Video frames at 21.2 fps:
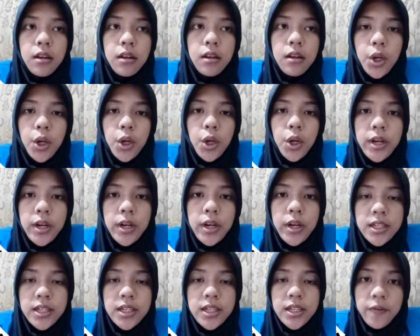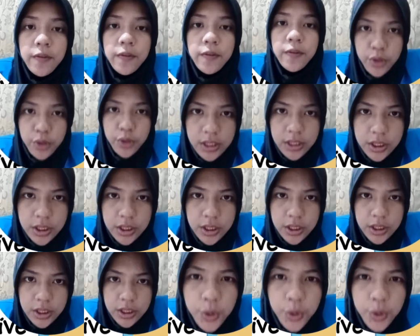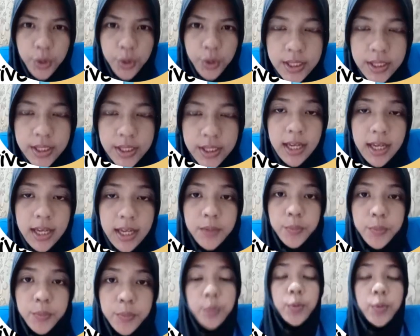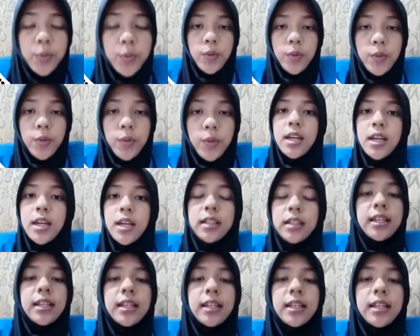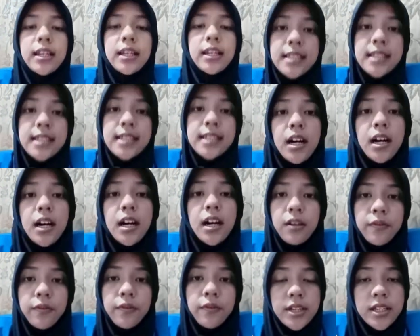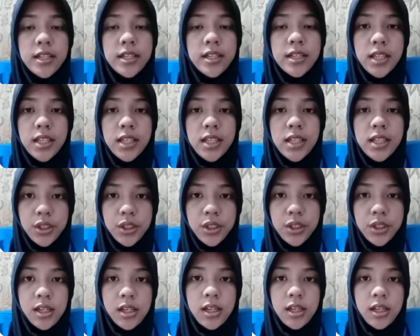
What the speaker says: Awareness of strategy, choice, and purpose connects all of these stages.